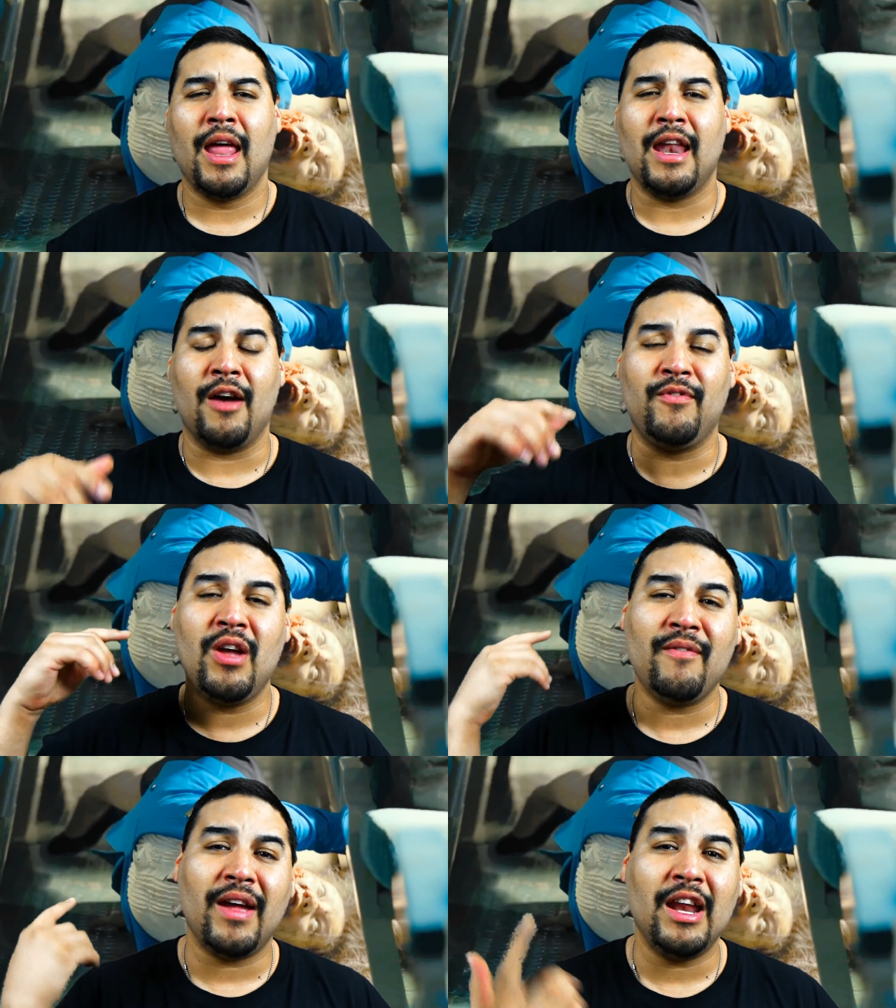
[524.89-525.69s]
Now, if you
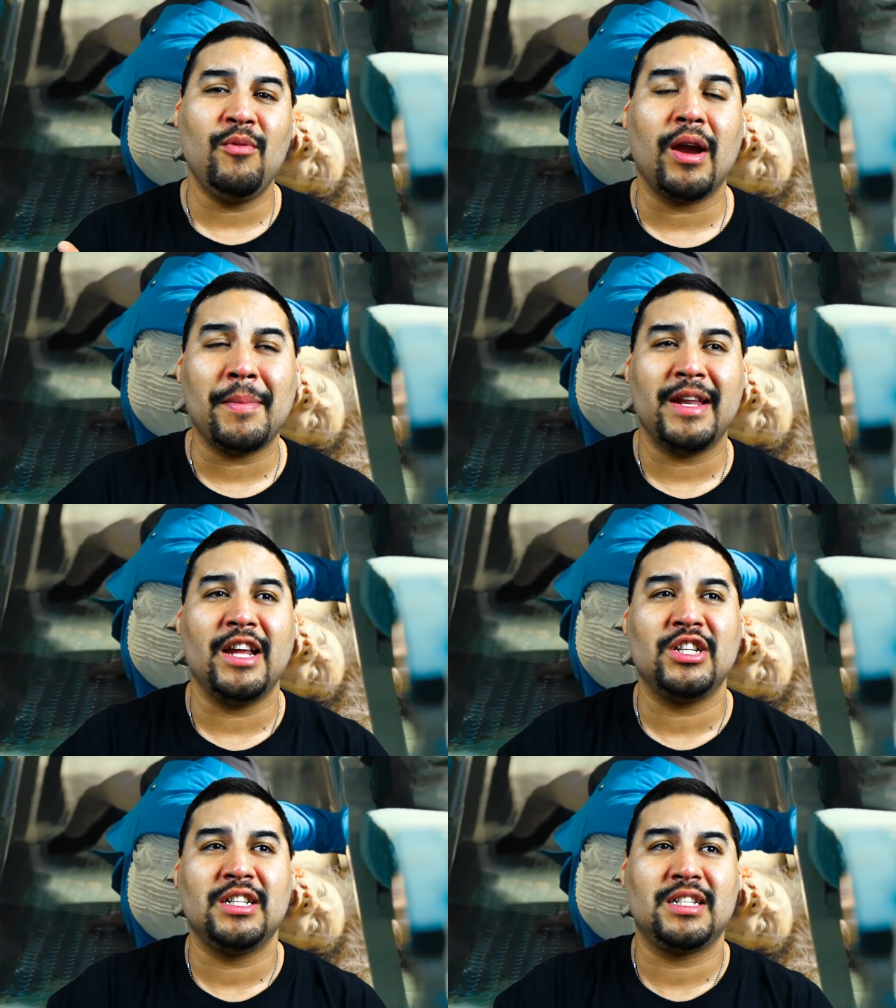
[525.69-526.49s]
have any
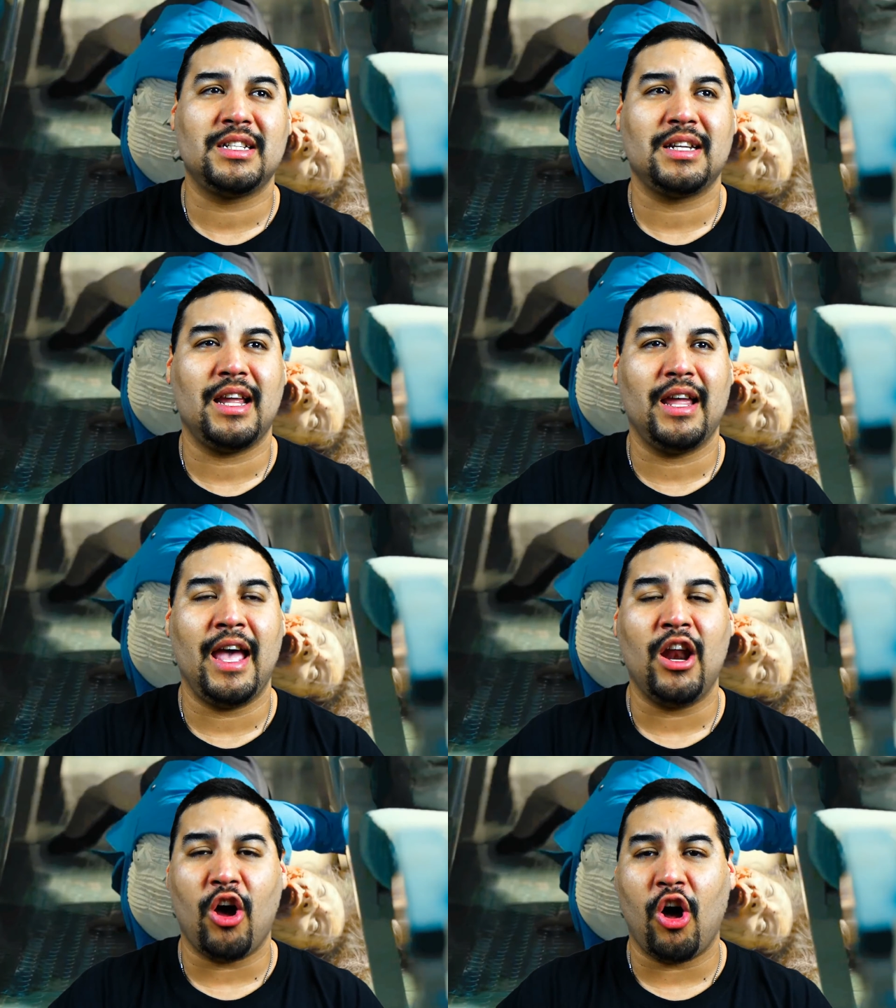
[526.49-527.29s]
recommendations
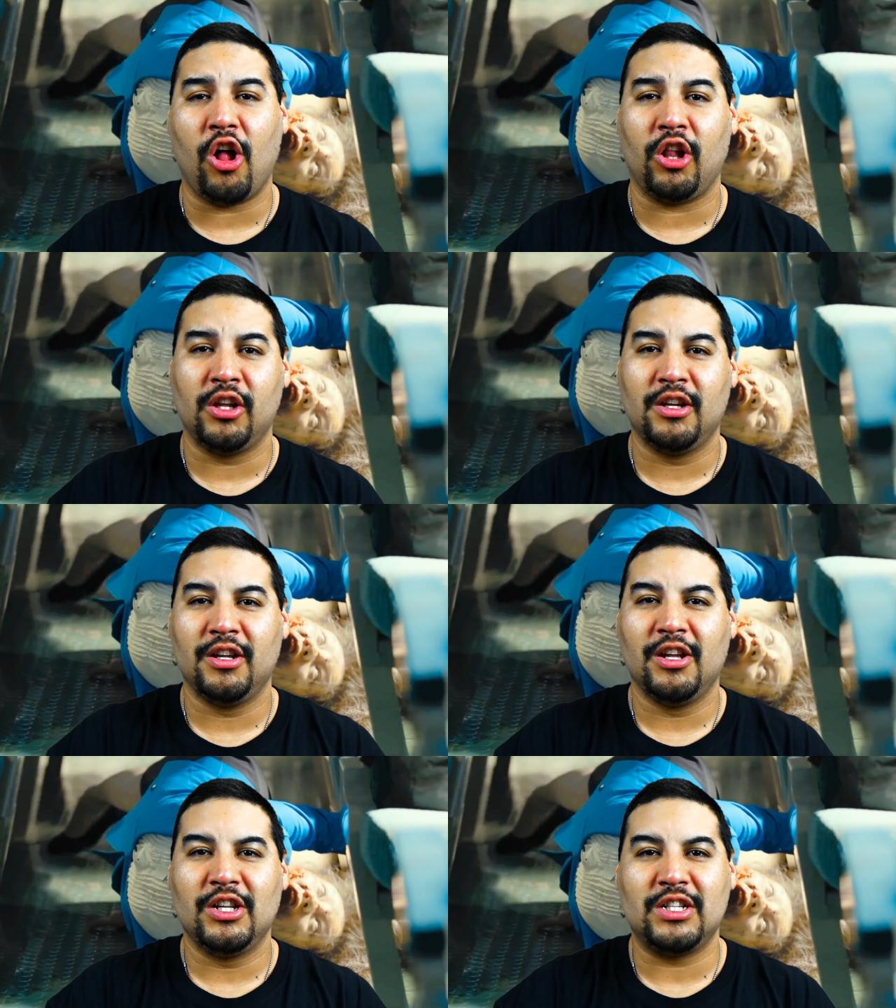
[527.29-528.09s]
at all
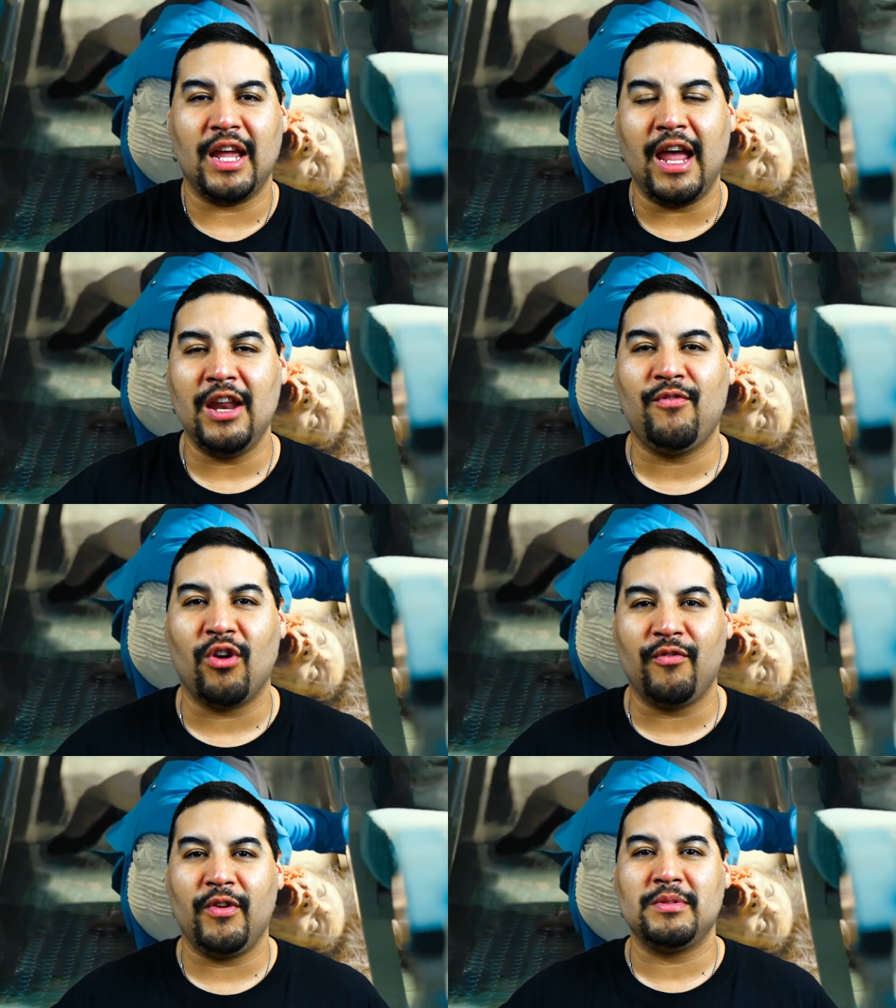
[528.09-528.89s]
to any
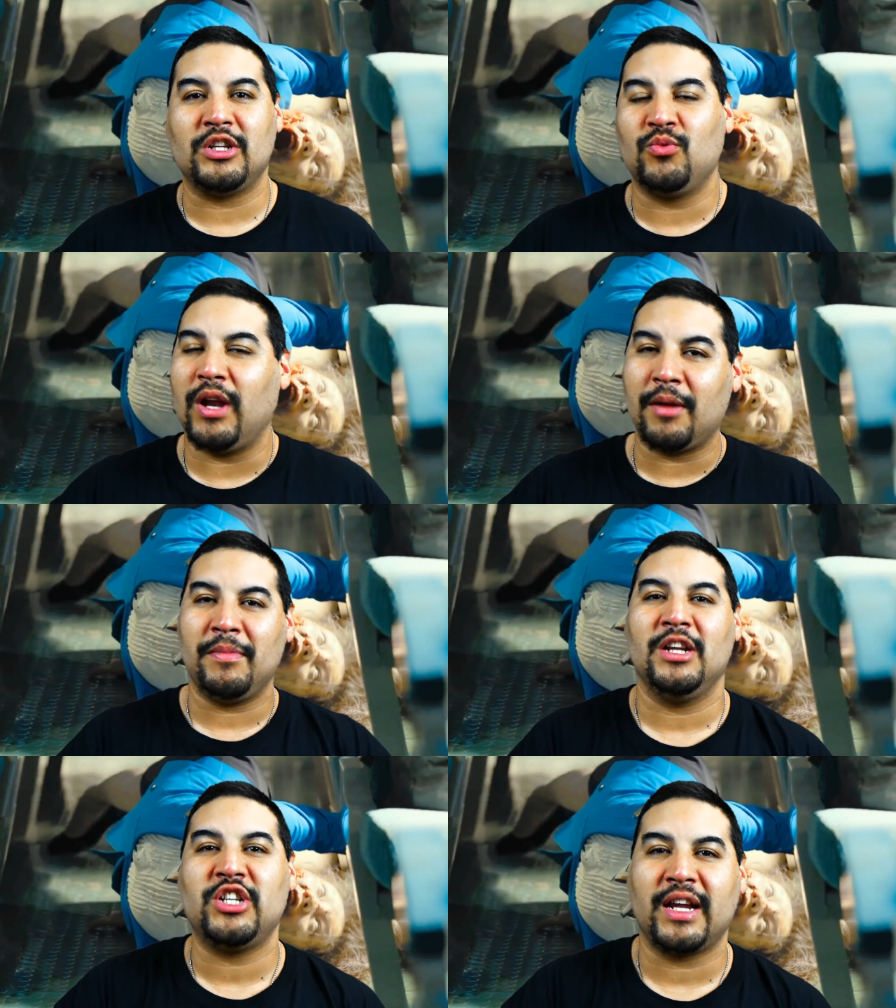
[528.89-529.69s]
foreign films that you would like me
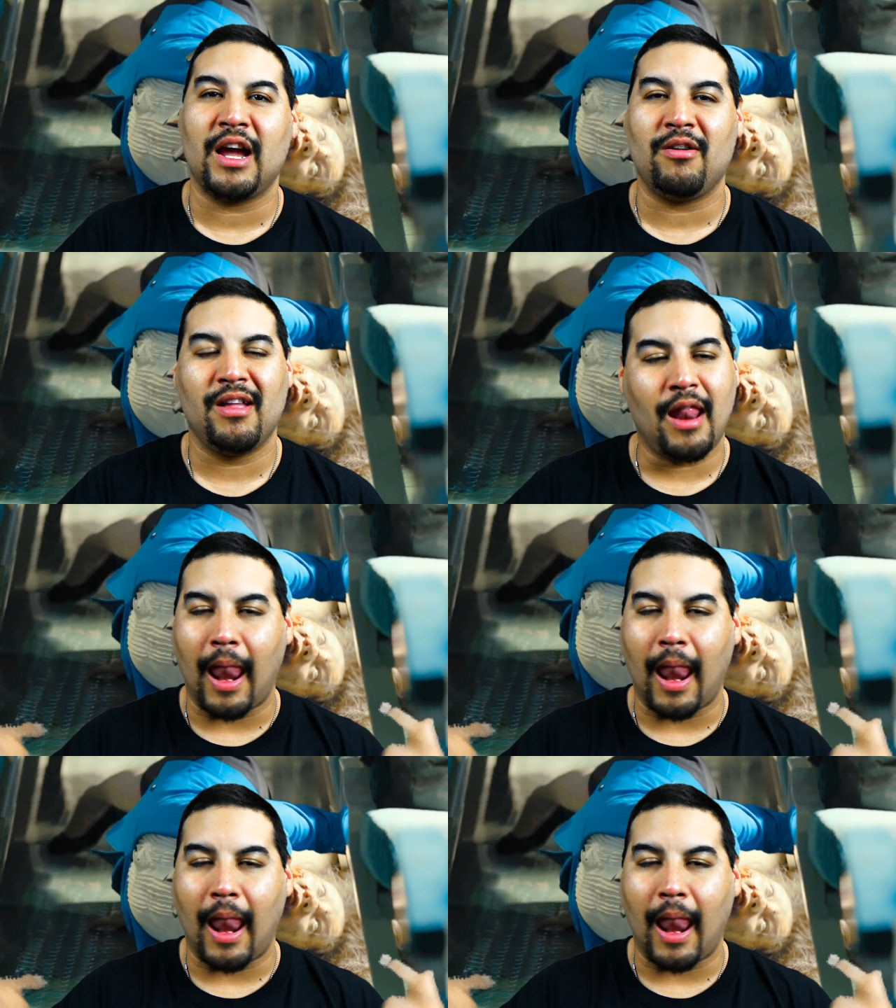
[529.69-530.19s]
to check out,